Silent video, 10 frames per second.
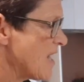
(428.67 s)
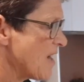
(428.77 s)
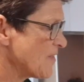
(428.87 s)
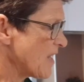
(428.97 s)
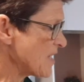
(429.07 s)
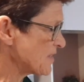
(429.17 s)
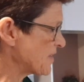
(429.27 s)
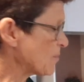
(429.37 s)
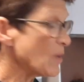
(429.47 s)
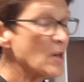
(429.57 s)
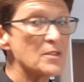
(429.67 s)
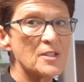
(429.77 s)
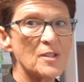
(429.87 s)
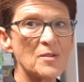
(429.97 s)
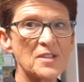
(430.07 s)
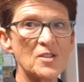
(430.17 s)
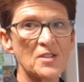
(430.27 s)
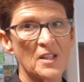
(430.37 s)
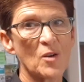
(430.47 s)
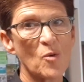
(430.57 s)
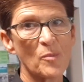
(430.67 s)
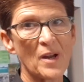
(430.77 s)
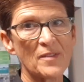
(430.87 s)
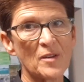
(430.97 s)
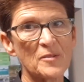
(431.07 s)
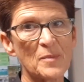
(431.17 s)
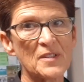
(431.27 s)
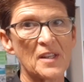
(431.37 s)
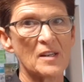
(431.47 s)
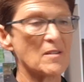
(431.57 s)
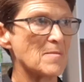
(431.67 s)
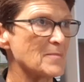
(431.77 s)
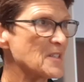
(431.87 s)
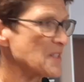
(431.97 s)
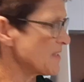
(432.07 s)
And the last thing we're going to do is to just incorporate those biscuit crumbs.